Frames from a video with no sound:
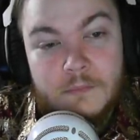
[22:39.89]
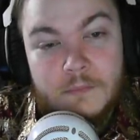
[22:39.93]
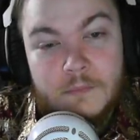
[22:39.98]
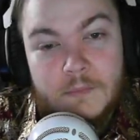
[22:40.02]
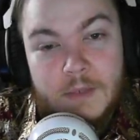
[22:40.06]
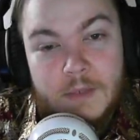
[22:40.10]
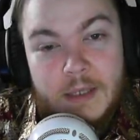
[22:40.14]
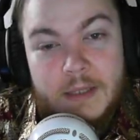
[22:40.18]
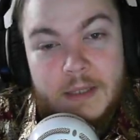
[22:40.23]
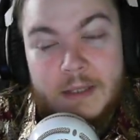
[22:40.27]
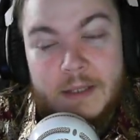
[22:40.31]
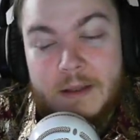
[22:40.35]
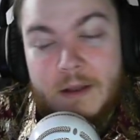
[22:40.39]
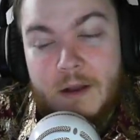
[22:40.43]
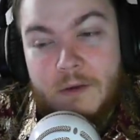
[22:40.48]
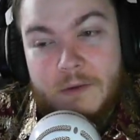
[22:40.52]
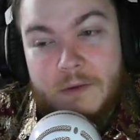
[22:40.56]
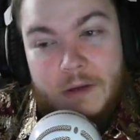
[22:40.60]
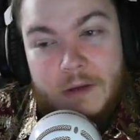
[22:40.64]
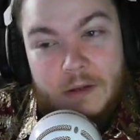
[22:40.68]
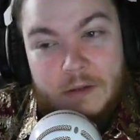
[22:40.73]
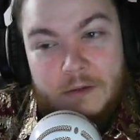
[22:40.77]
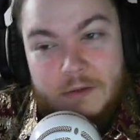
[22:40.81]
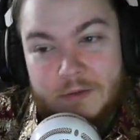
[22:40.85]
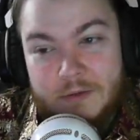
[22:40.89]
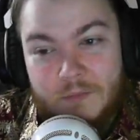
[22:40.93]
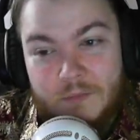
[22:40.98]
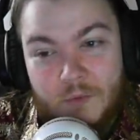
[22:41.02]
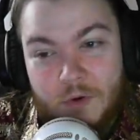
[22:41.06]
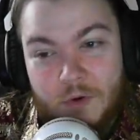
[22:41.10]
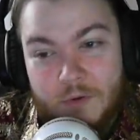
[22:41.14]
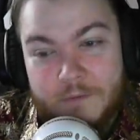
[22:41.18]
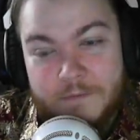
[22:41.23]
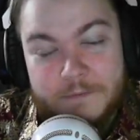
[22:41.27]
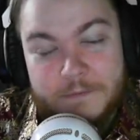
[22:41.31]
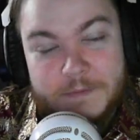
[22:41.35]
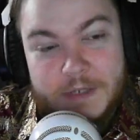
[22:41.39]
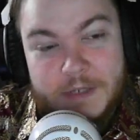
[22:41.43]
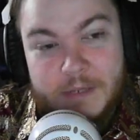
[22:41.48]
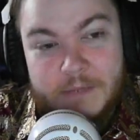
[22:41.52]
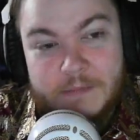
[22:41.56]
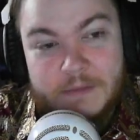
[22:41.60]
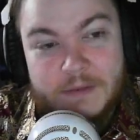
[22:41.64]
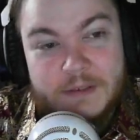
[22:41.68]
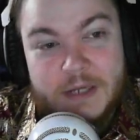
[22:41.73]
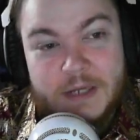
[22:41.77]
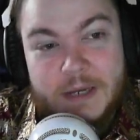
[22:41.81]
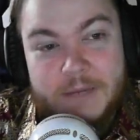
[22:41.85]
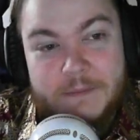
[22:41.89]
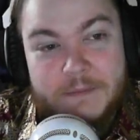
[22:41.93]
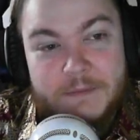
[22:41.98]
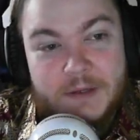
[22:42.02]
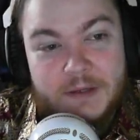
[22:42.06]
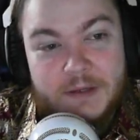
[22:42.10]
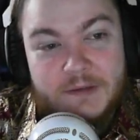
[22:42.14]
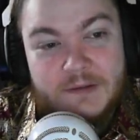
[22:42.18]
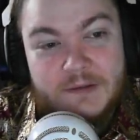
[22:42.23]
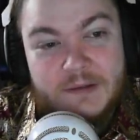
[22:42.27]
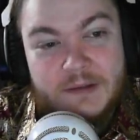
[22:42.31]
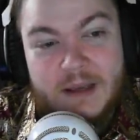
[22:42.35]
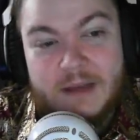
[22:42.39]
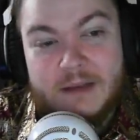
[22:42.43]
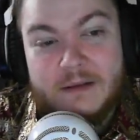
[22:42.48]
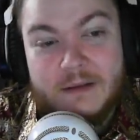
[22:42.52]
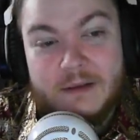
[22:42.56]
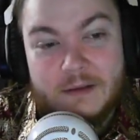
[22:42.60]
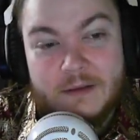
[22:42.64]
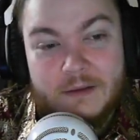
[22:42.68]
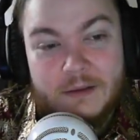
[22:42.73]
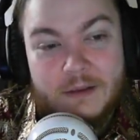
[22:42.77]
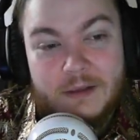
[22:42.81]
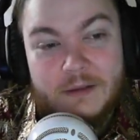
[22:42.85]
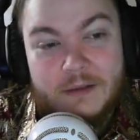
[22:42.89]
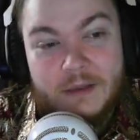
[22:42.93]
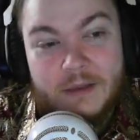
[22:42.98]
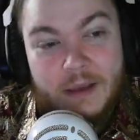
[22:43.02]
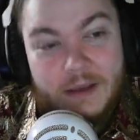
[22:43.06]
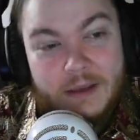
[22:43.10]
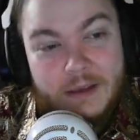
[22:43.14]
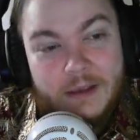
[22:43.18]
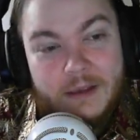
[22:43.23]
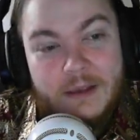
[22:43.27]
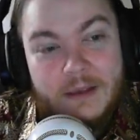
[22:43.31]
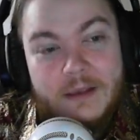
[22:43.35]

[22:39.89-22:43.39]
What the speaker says: And I'll call it a war from time to time, because technically, like,